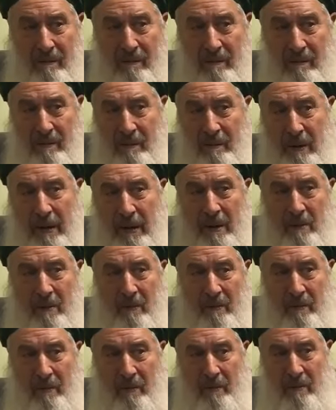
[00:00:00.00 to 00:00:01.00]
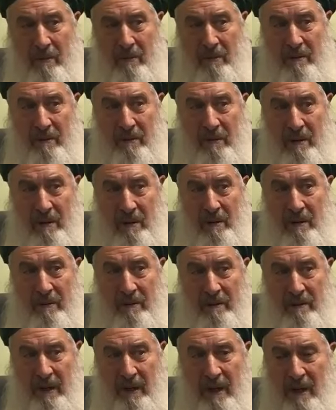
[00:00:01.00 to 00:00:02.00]
a way for
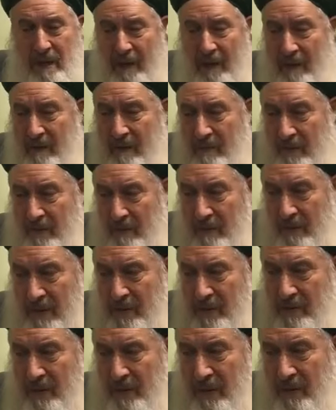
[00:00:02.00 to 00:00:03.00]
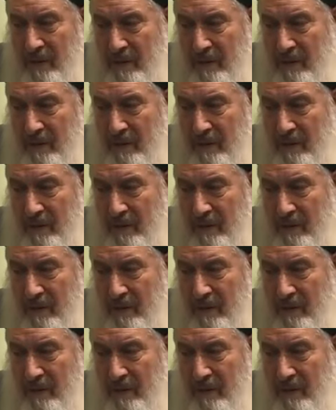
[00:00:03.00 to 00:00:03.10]
seeing, for reaching,